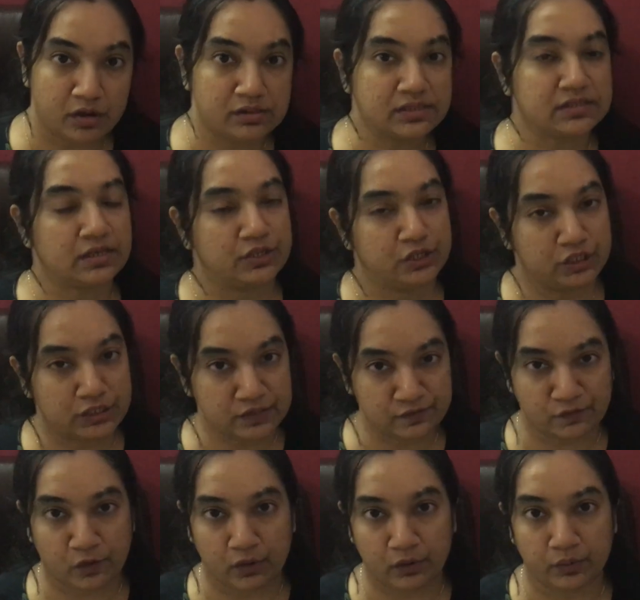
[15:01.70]
box.
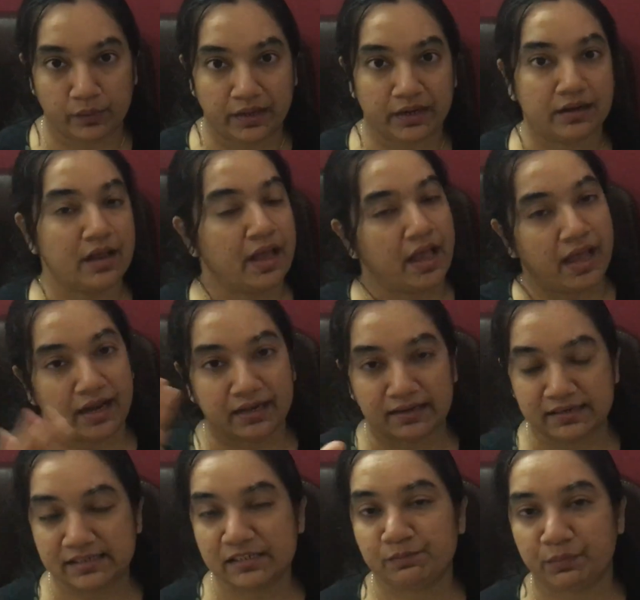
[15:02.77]
Just follow it and
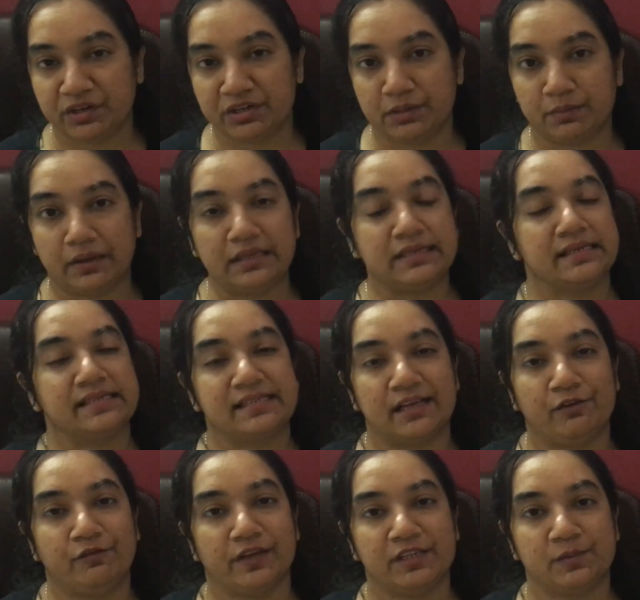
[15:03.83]
it is pretty much
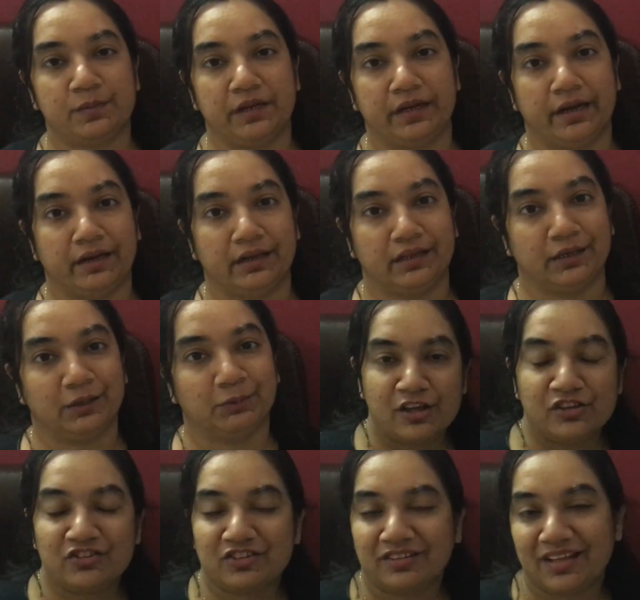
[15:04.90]
self-explanatory.
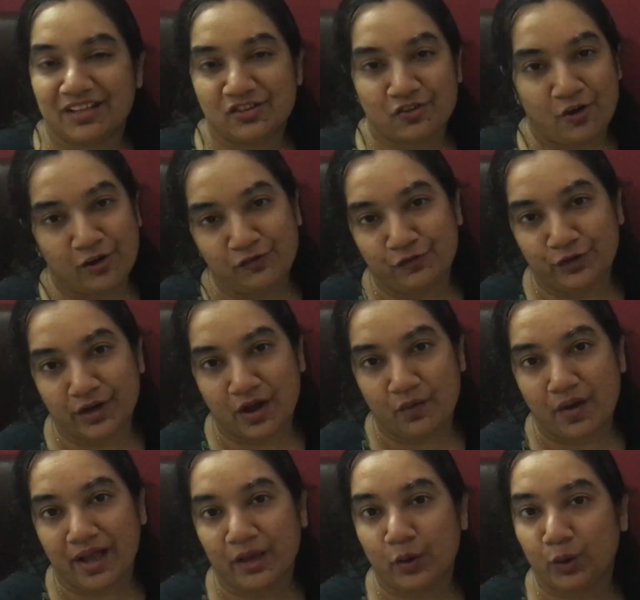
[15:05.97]
So that's all for
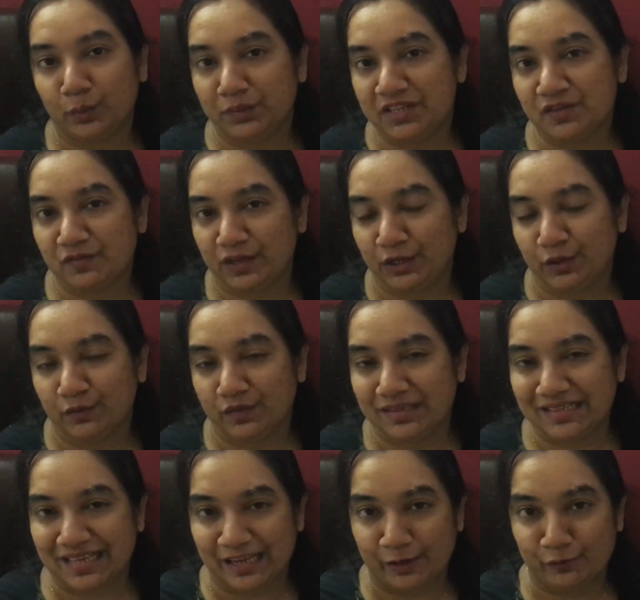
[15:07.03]
now. I hope this video
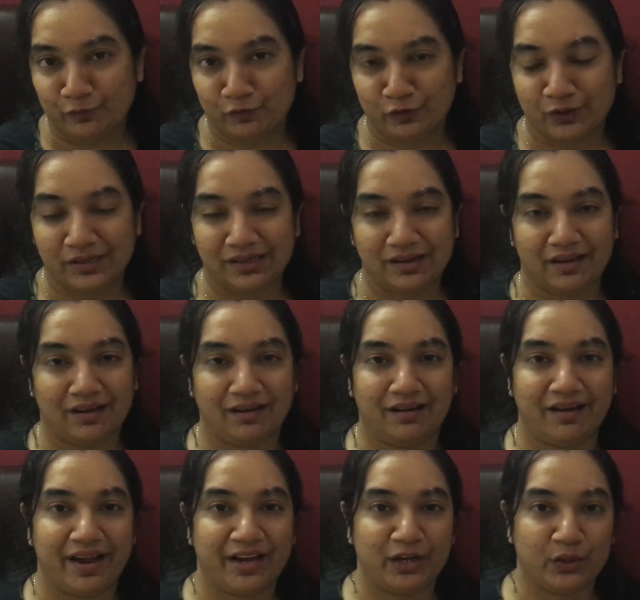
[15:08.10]
was helpful
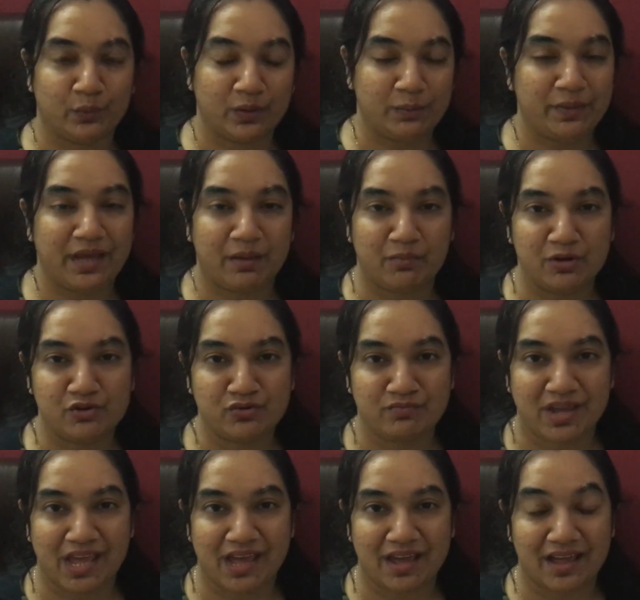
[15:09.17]
uh, and you will be able to
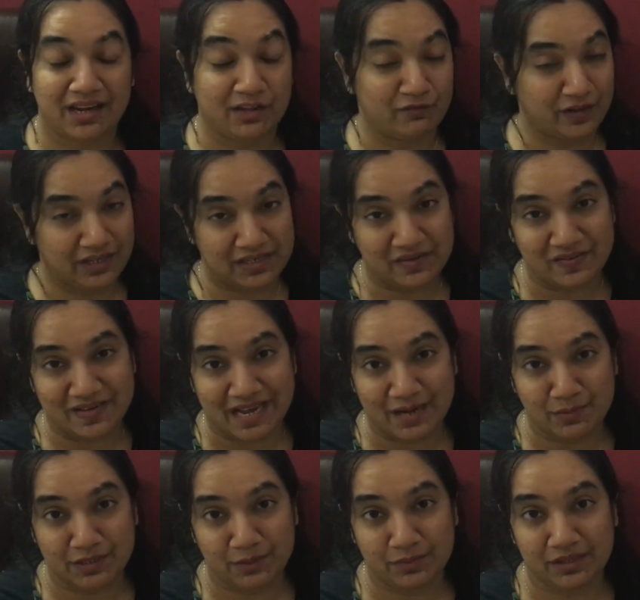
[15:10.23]
make an effective
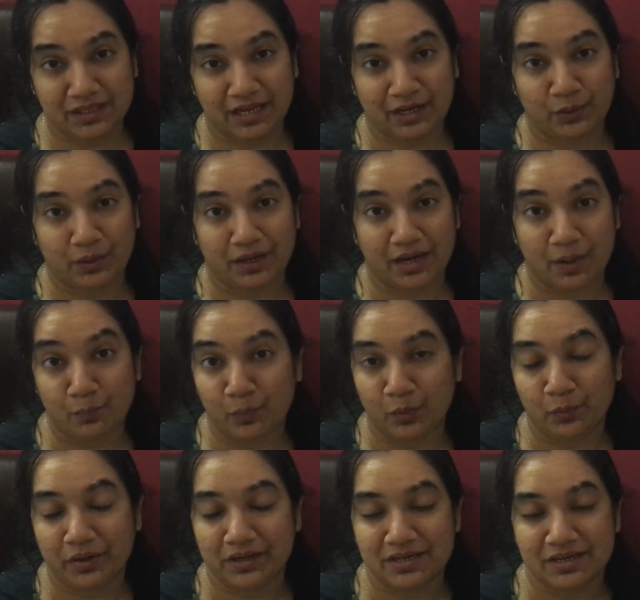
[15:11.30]
timetable that you can
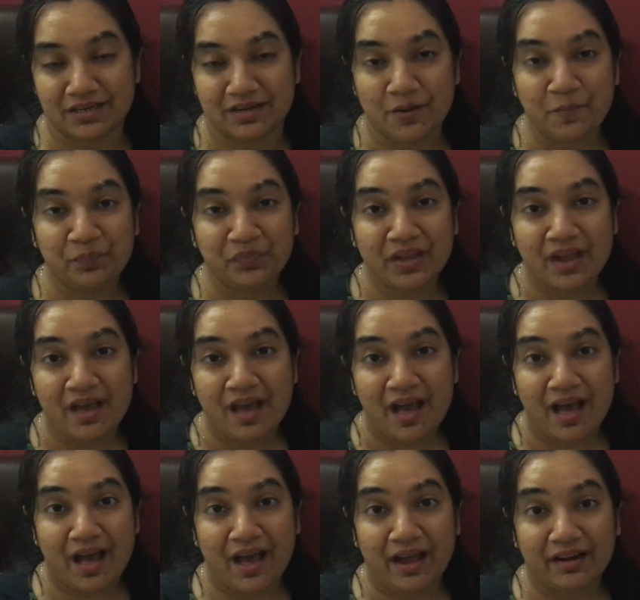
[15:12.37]
implement it.
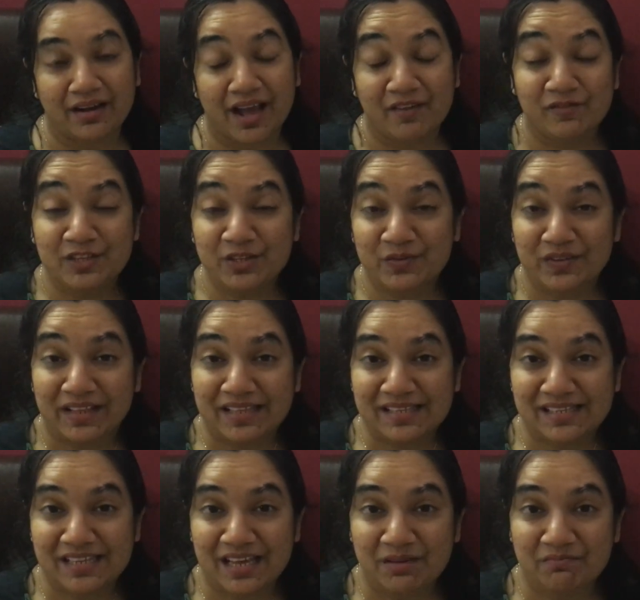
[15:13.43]
And I will see you
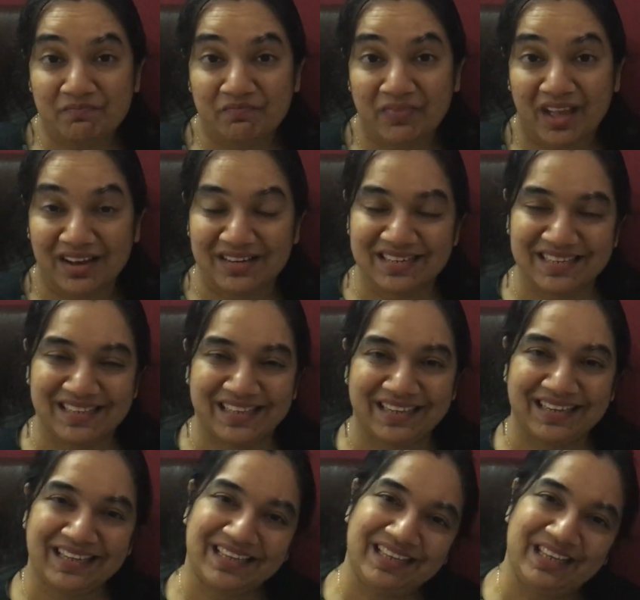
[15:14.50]
next time. Until
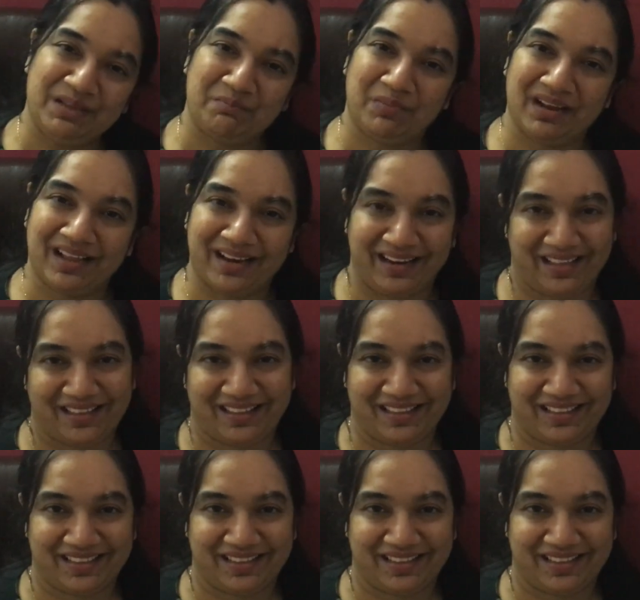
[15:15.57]
then, keep learning.